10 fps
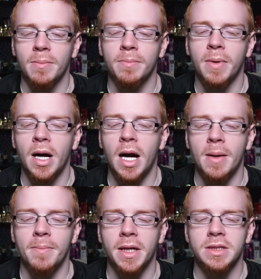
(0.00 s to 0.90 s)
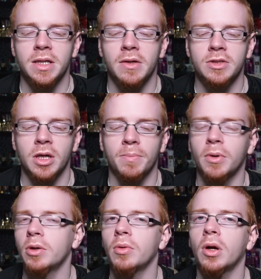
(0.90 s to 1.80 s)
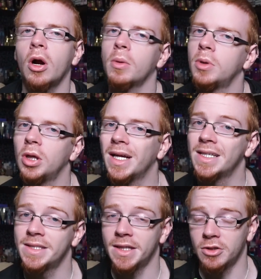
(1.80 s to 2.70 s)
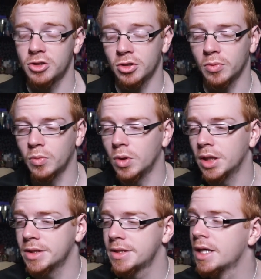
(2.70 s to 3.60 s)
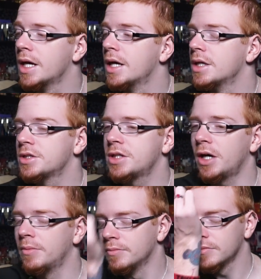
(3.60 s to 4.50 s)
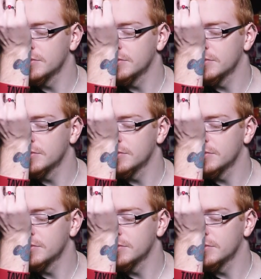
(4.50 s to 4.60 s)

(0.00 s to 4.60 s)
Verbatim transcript: and um, base notes are burnt caramel and sinister woods. So,